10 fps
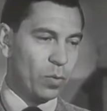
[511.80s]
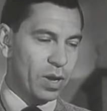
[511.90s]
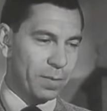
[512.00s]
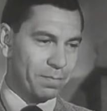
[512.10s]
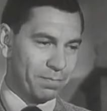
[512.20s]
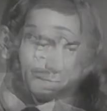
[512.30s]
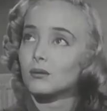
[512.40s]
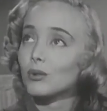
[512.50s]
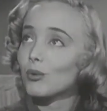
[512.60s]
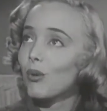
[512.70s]
We want
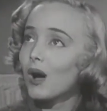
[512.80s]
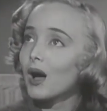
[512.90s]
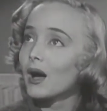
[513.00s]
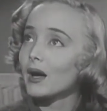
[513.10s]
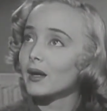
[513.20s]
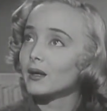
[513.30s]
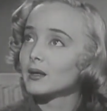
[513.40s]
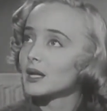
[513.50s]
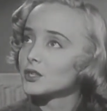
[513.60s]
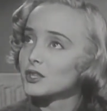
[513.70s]
him. Well, why?
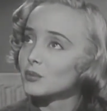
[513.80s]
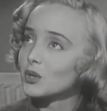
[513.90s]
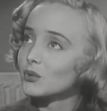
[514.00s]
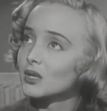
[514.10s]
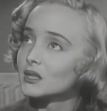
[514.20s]
Can't you give me a